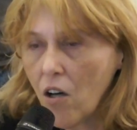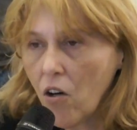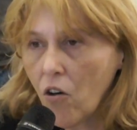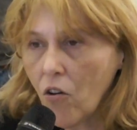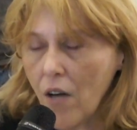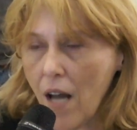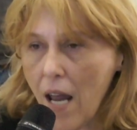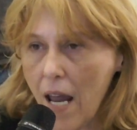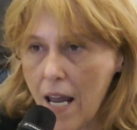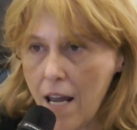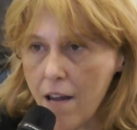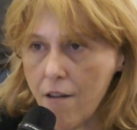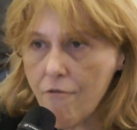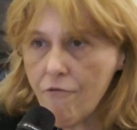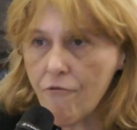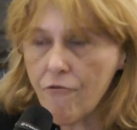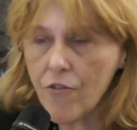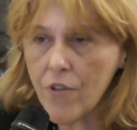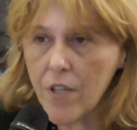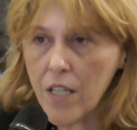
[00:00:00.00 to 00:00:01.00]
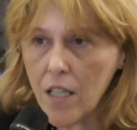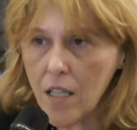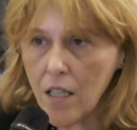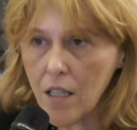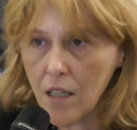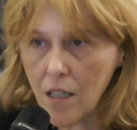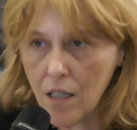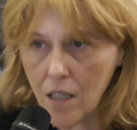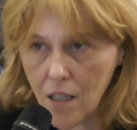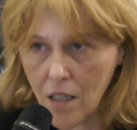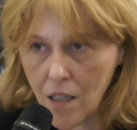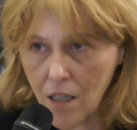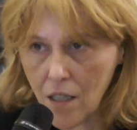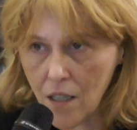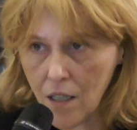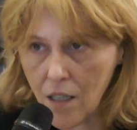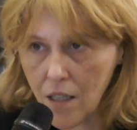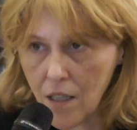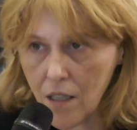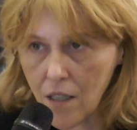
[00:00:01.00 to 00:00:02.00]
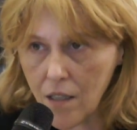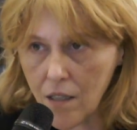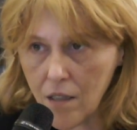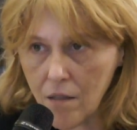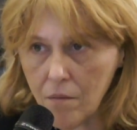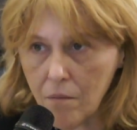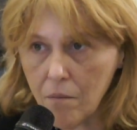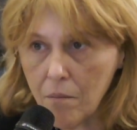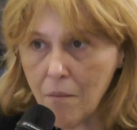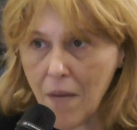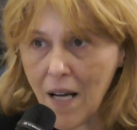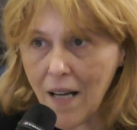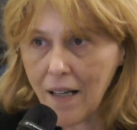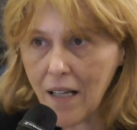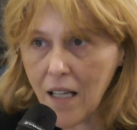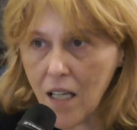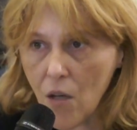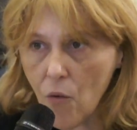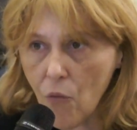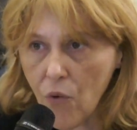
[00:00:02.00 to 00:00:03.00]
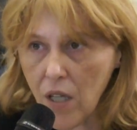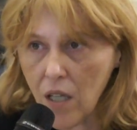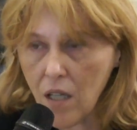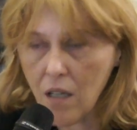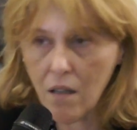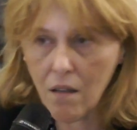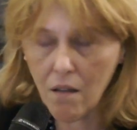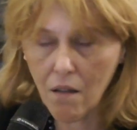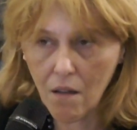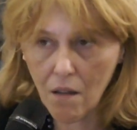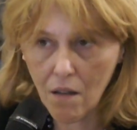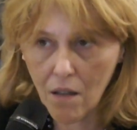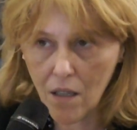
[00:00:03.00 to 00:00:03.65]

on every money we